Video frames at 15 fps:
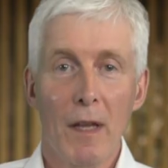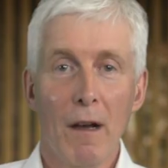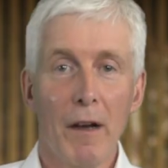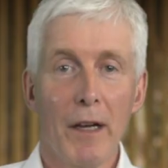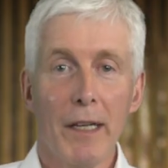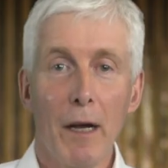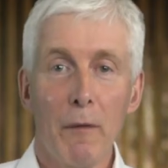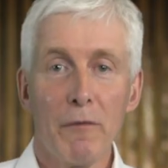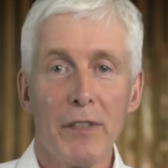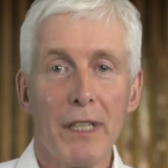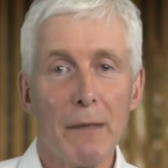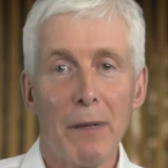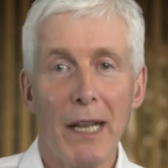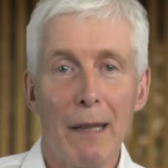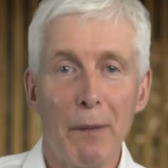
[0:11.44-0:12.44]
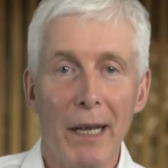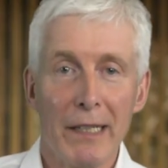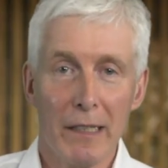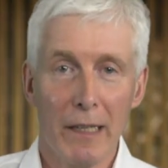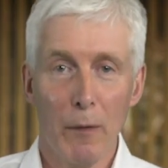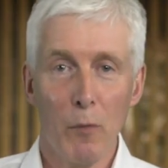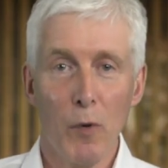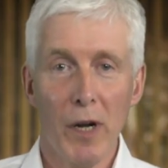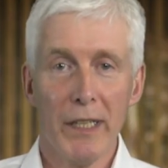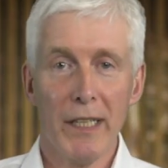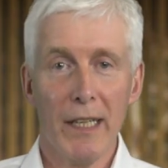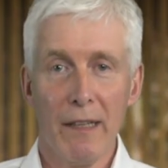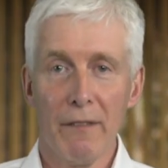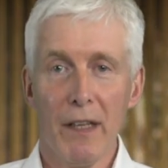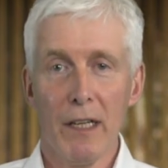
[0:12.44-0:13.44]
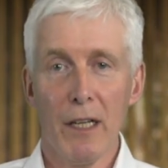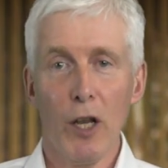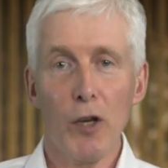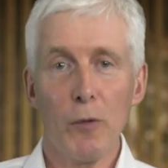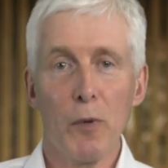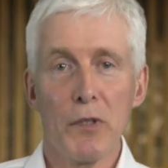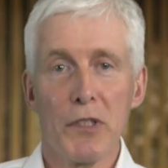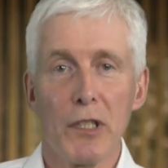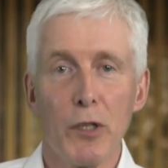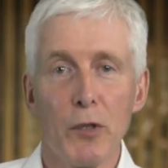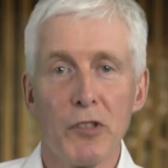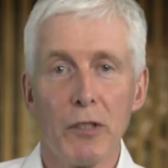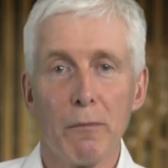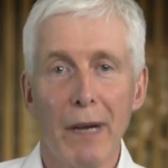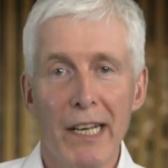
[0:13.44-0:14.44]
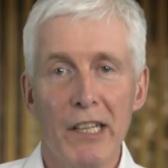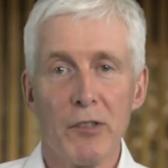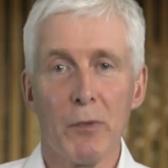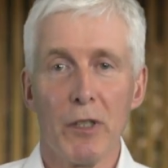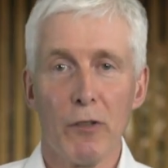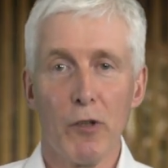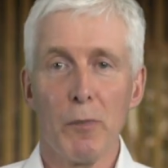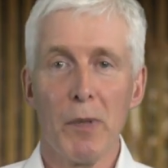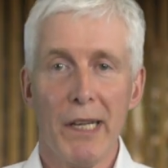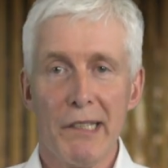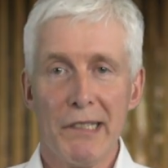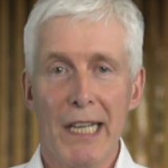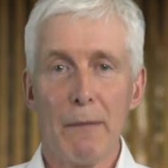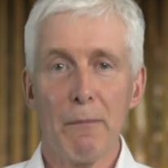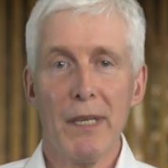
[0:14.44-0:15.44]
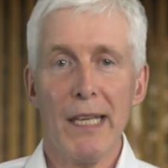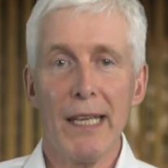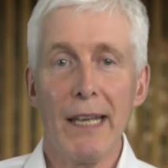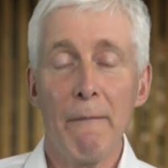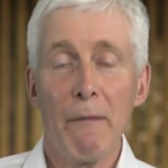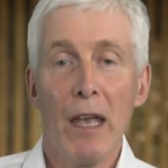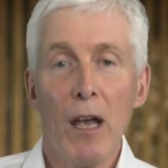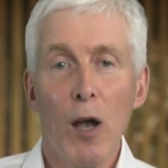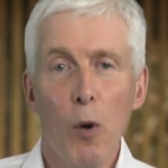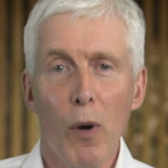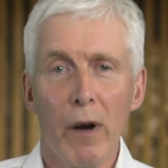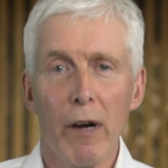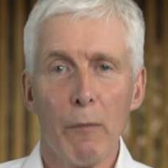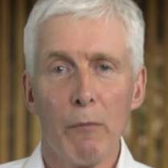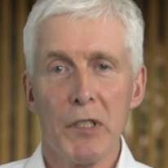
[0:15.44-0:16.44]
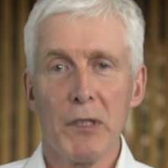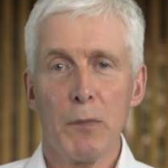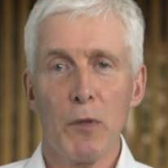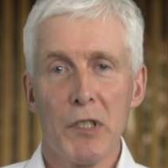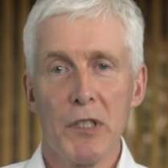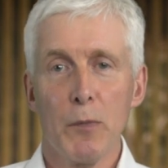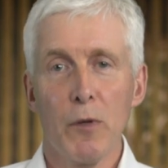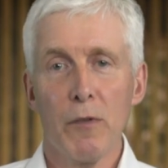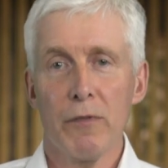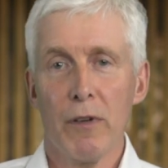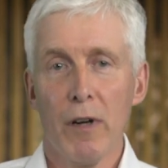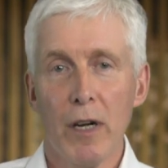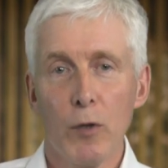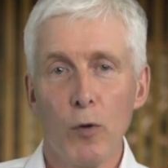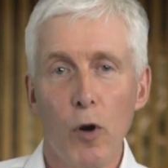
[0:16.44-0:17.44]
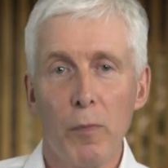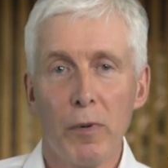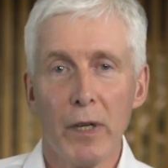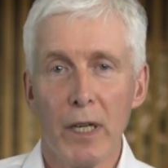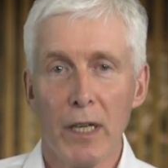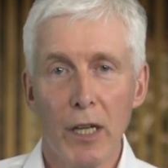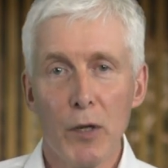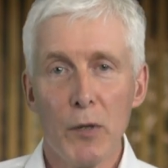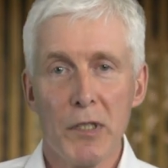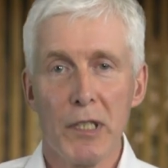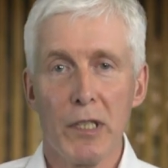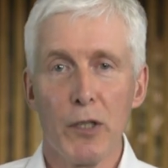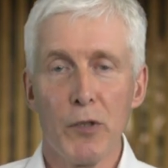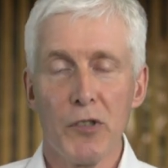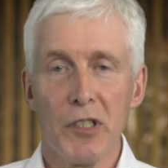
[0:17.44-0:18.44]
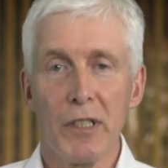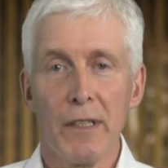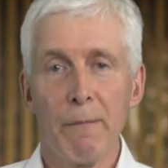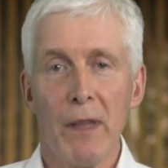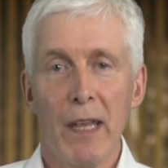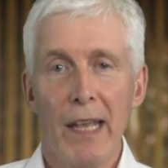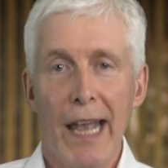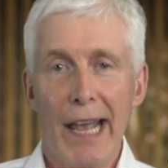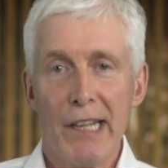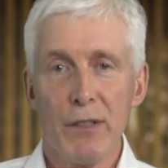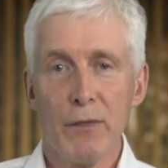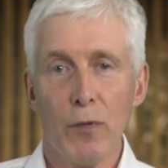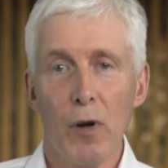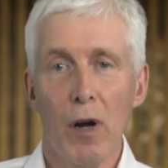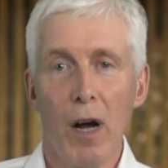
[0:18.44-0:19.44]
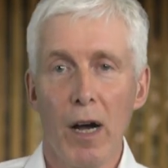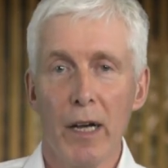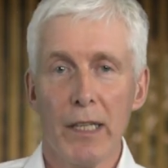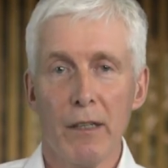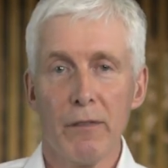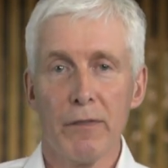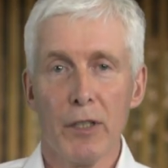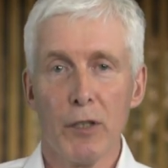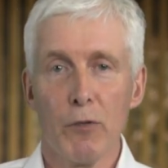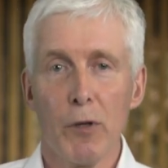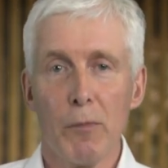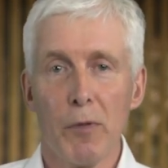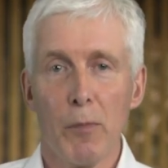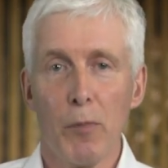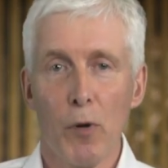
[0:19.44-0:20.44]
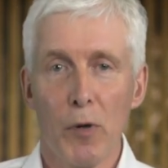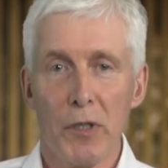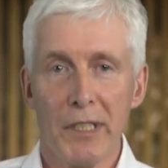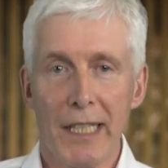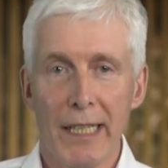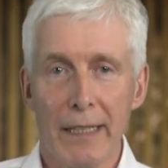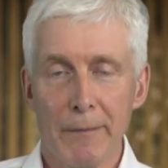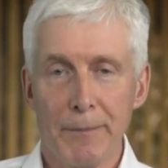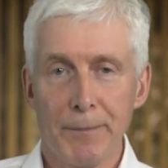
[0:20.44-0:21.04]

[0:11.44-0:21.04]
Hi, I'm Philip Aliband and I'm working in the Global Solution Management Group at SAP, where I'm responsible for our corporate close solution, S/4HANA for Group Reporting.